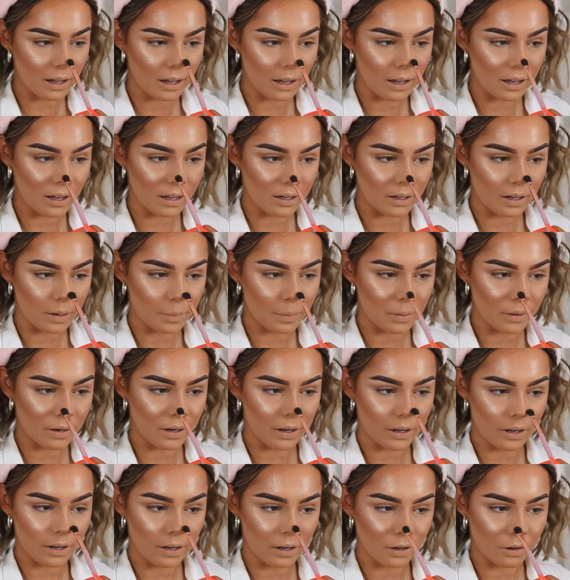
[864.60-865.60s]
and I put
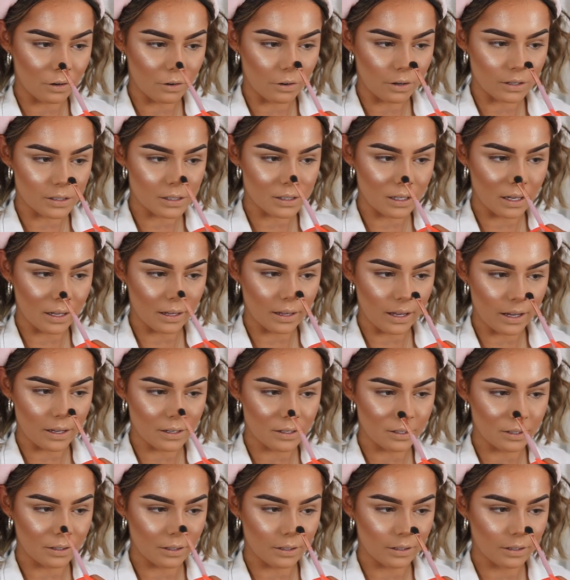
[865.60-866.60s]
it across like
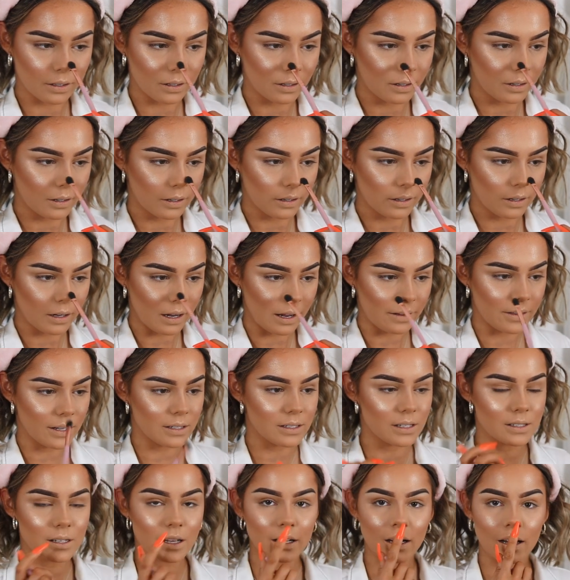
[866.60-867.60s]
this, and
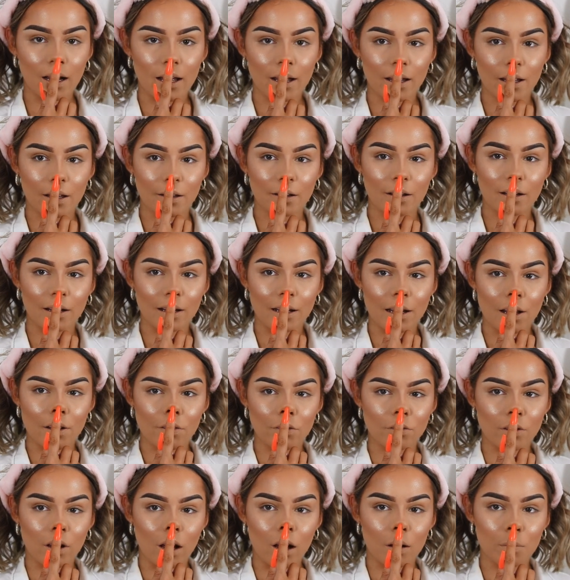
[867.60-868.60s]
this is gonna like
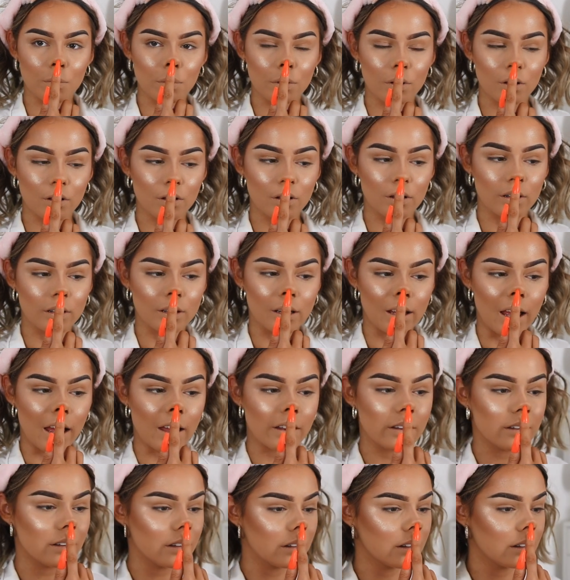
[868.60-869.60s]
lift up the
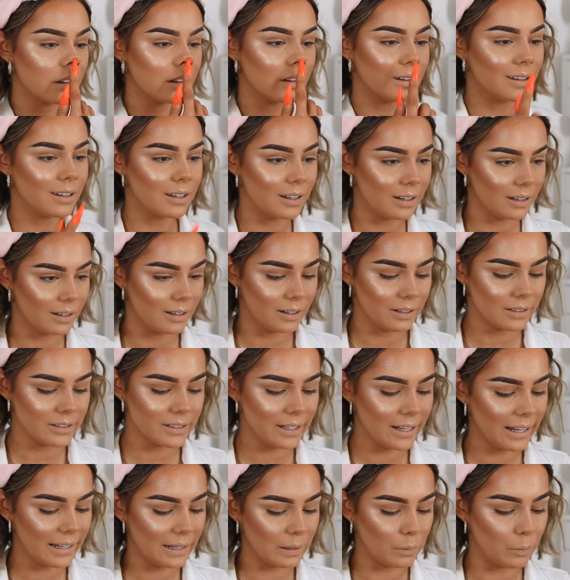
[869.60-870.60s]
end.
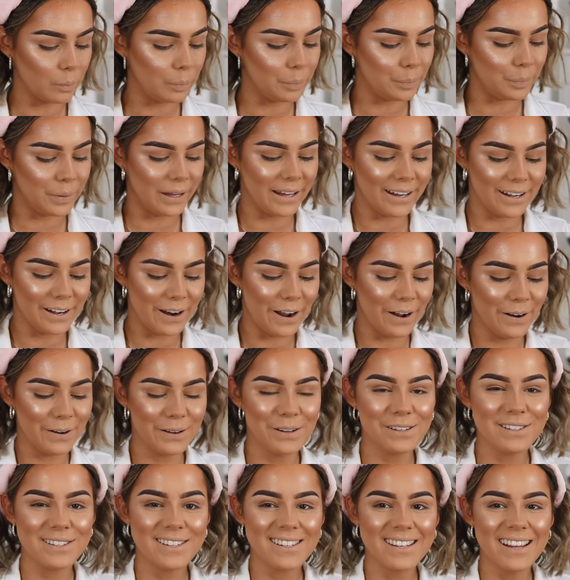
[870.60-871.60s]
I think a little
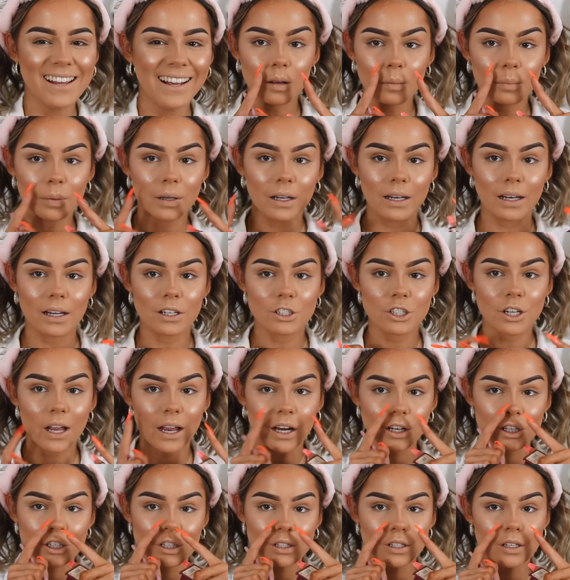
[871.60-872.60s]
pinos. Completely has
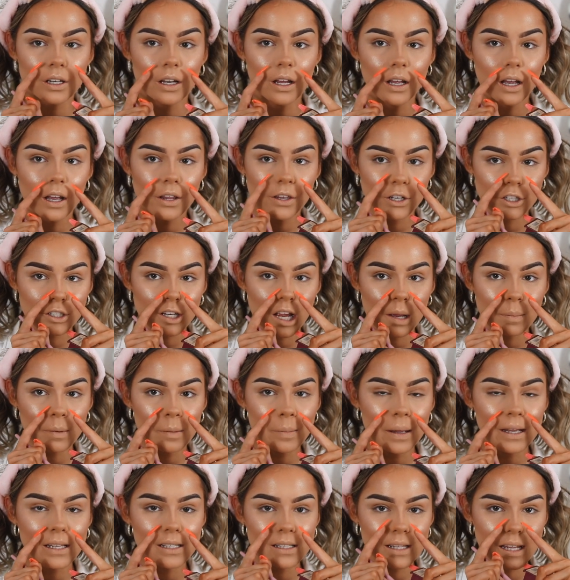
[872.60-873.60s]
changed the shape. It
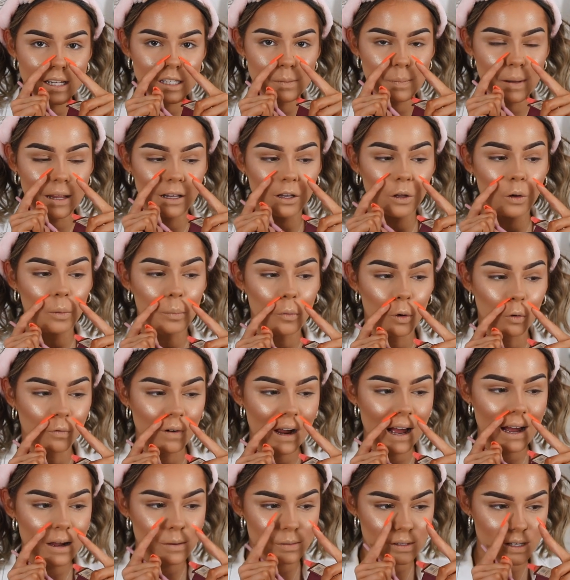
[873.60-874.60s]
makes this bit look more
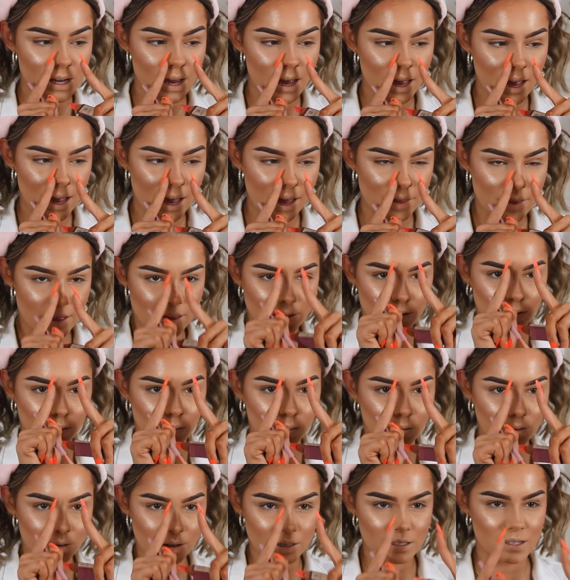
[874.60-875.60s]
round and then
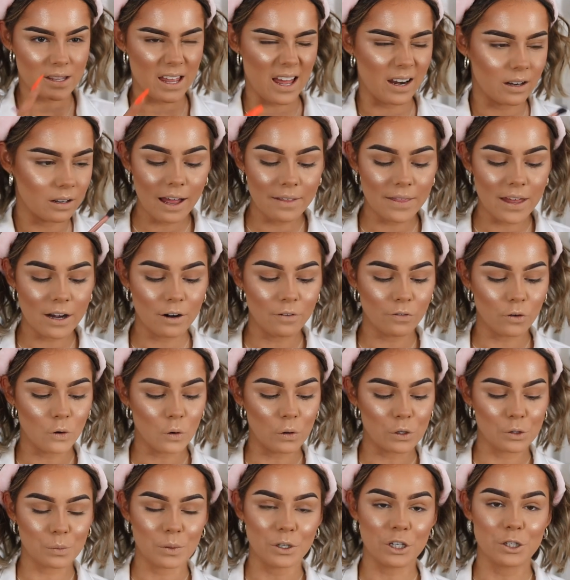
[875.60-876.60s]
thin. And then of
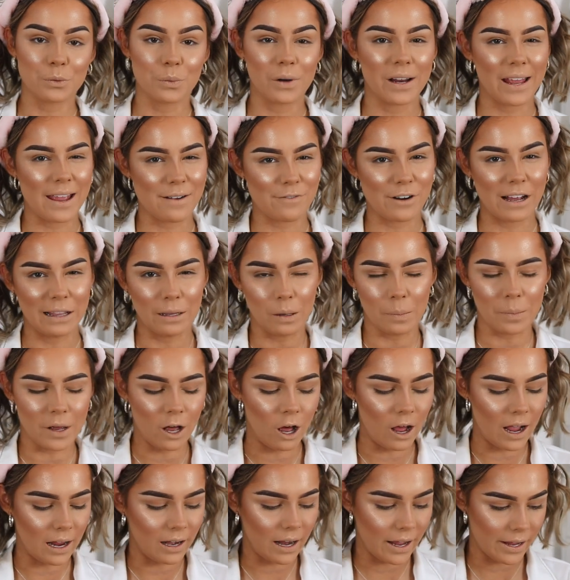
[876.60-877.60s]
course, we just want to give her a little bit
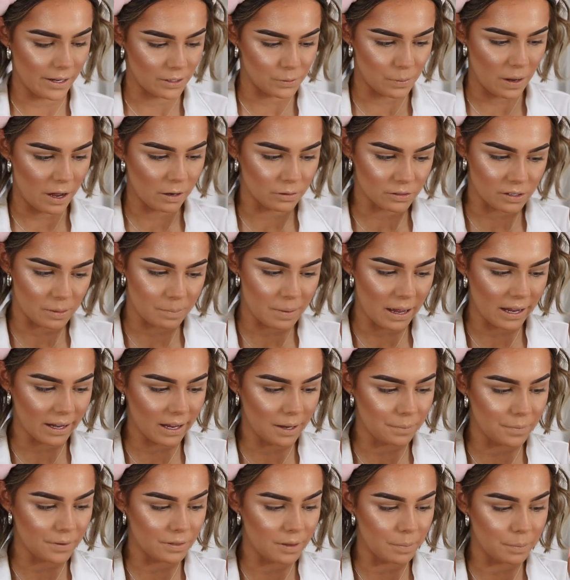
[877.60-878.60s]
of highlight as well. So
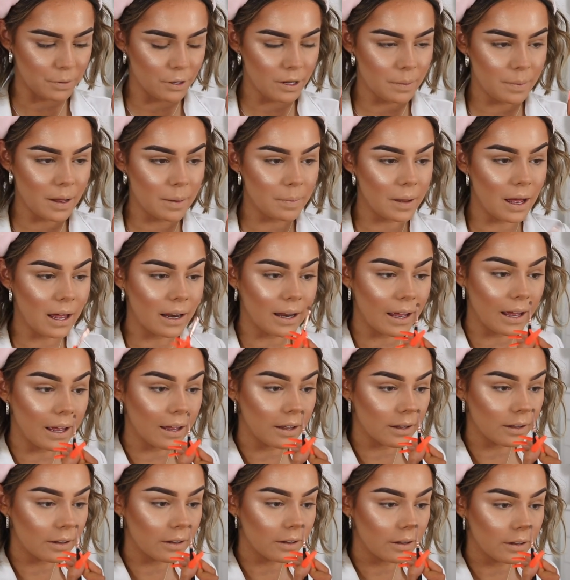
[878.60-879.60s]
back in with the Beauty Bay
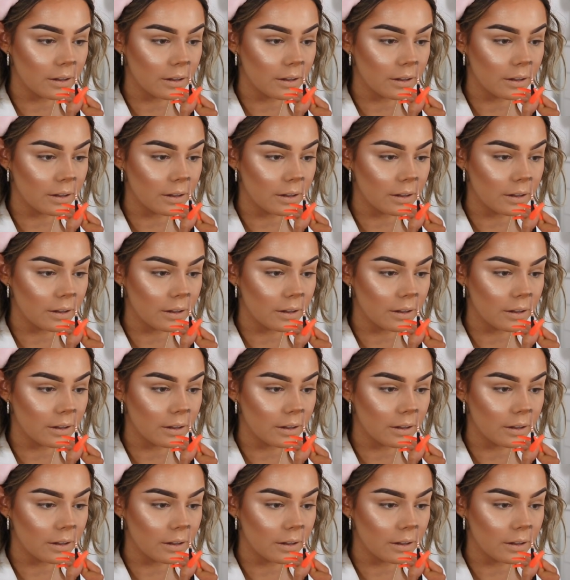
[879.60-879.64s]
palette,